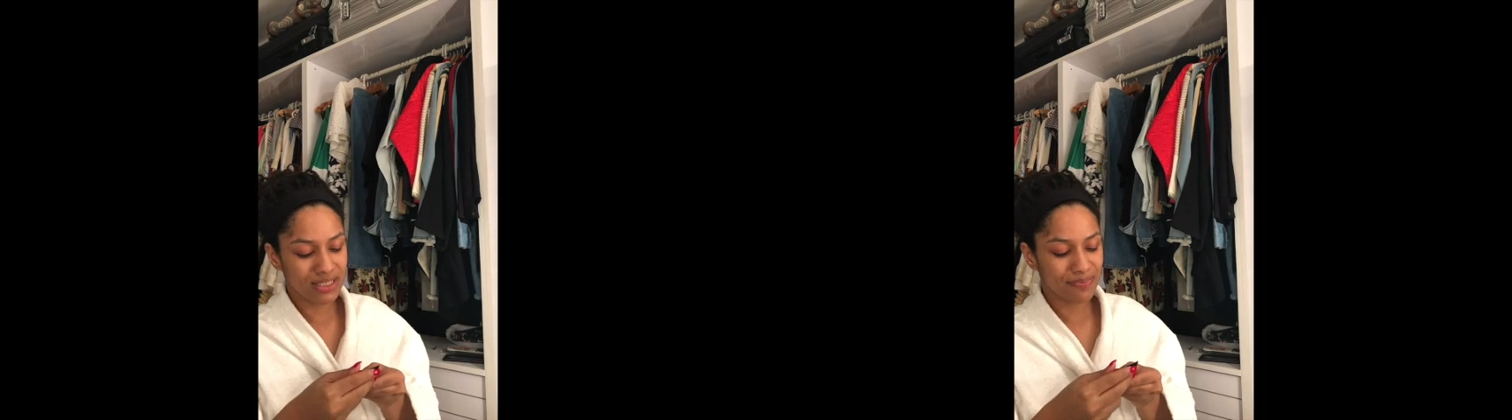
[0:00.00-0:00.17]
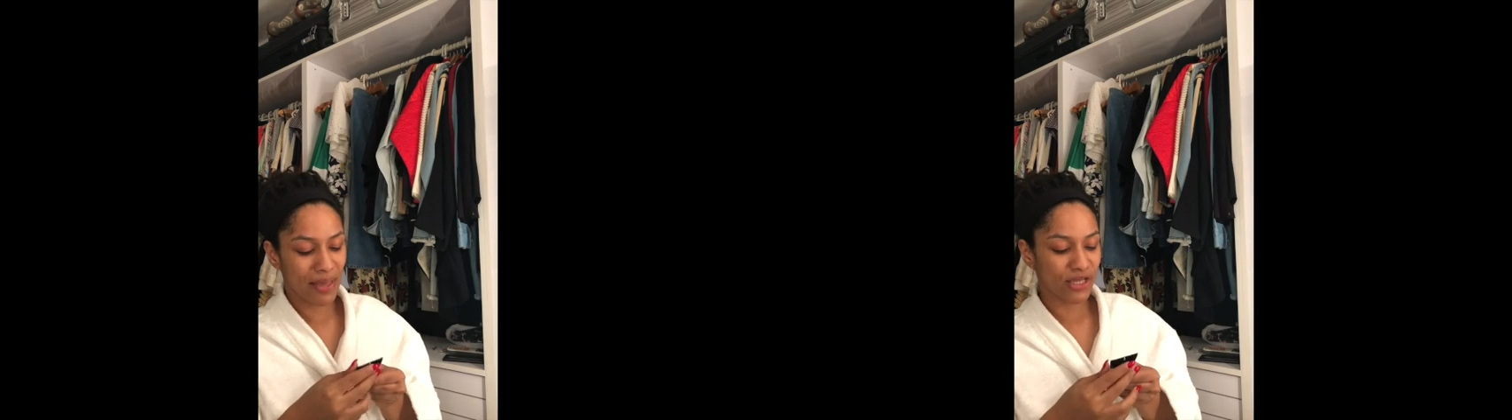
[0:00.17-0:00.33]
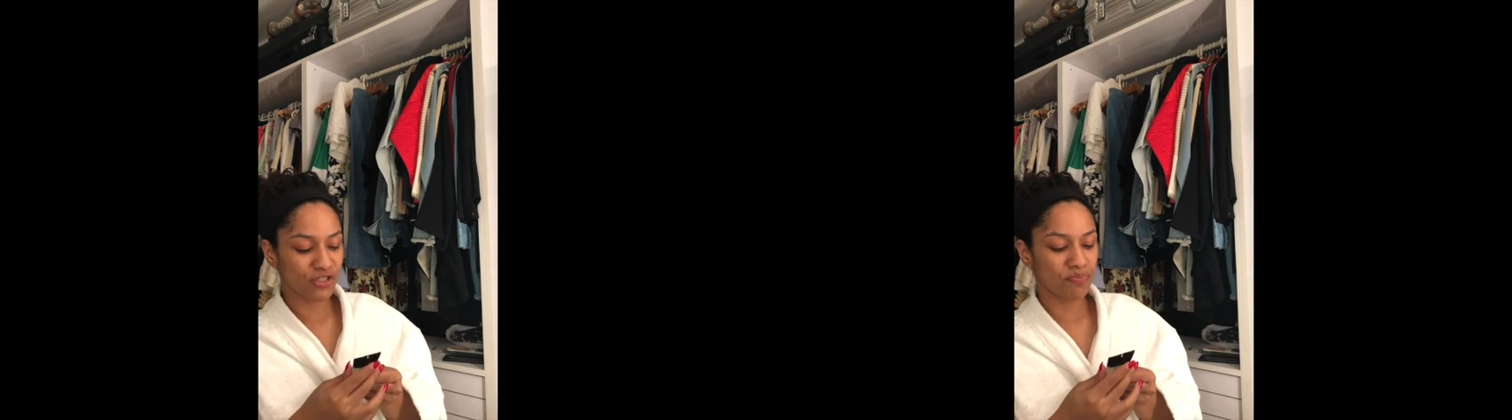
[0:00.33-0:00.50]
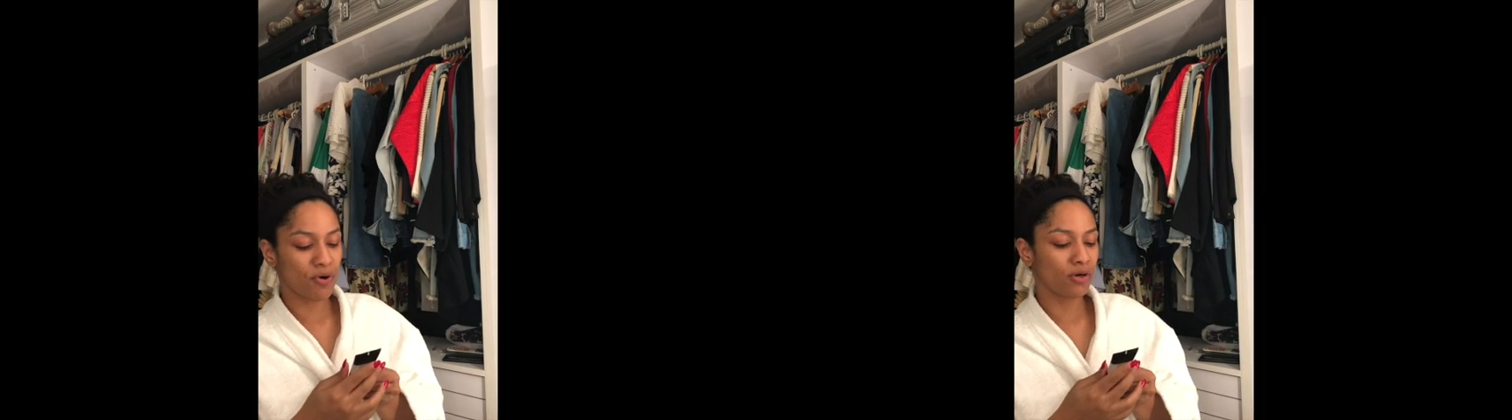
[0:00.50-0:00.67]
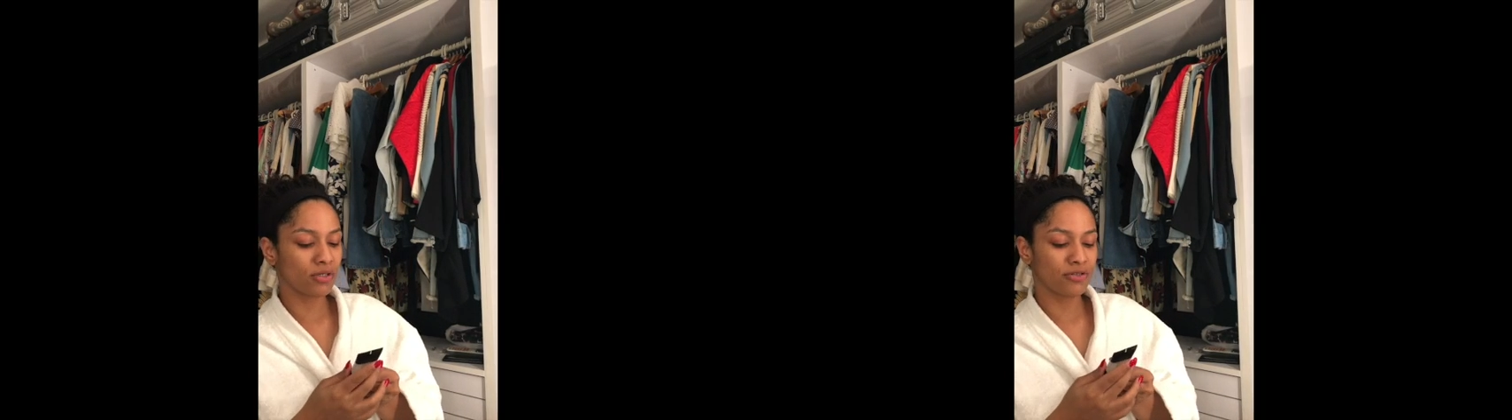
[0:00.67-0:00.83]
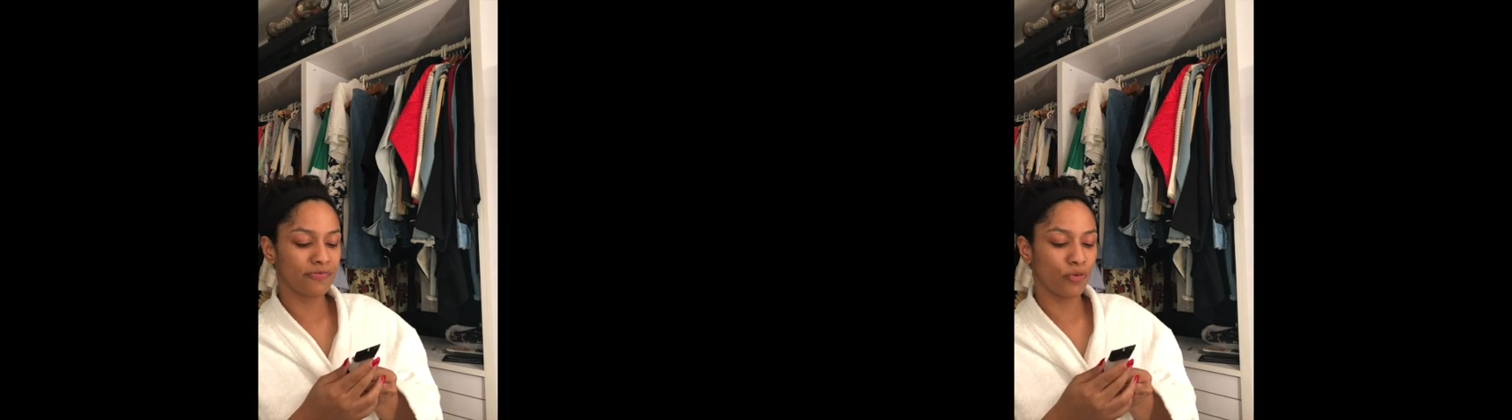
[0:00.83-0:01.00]

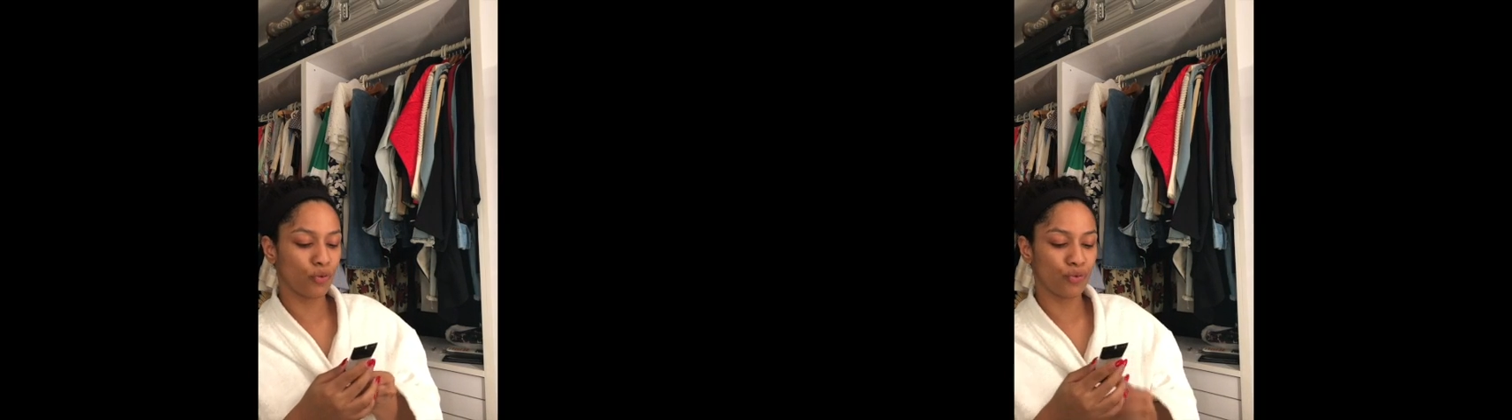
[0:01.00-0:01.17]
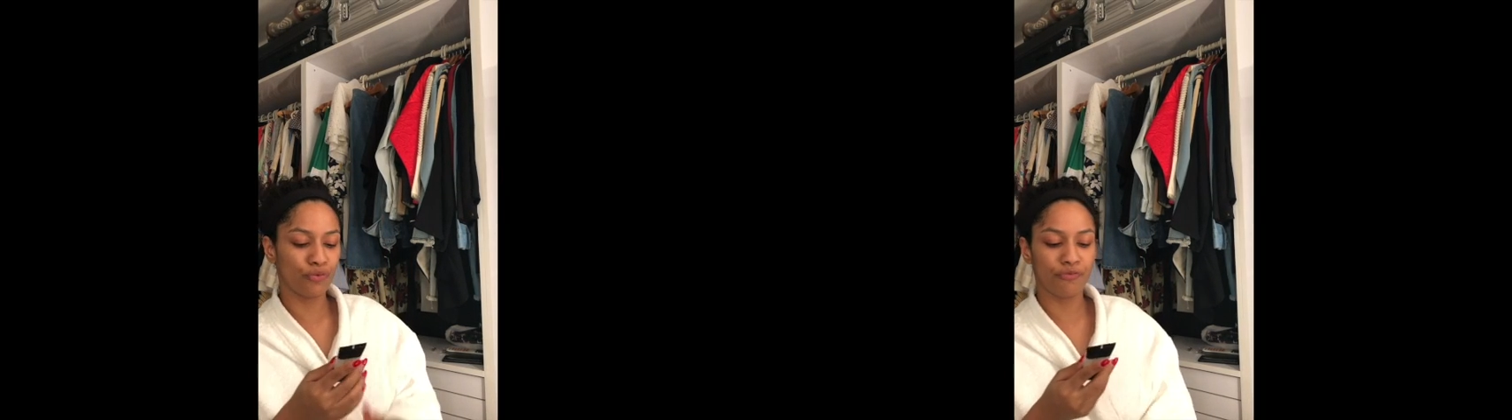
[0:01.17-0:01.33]
Smashbox Photo